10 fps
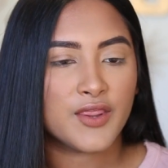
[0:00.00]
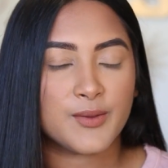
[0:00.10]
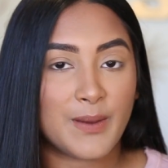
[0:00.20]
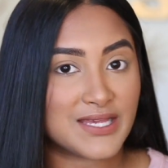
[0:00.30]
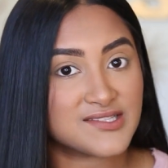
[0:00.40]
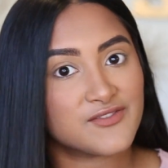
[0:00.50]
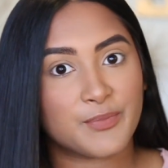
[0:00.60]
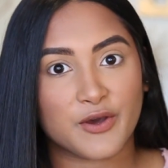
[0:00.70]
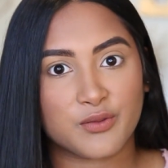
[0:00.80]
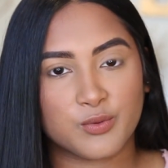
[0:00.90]
the best of
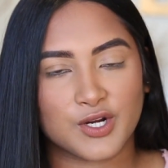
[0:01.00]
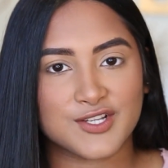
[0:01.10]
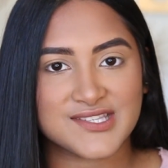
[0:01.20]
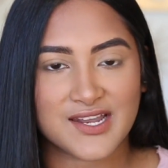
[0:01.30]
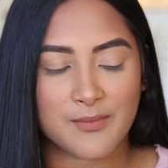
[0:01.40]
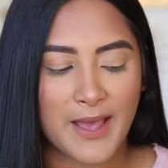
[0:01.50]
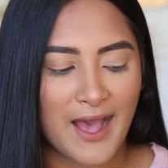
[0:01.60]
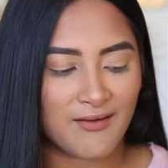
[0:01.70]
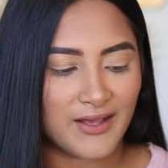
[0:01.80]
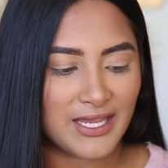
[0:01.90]
both worlds in a
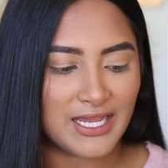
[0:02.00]
palette,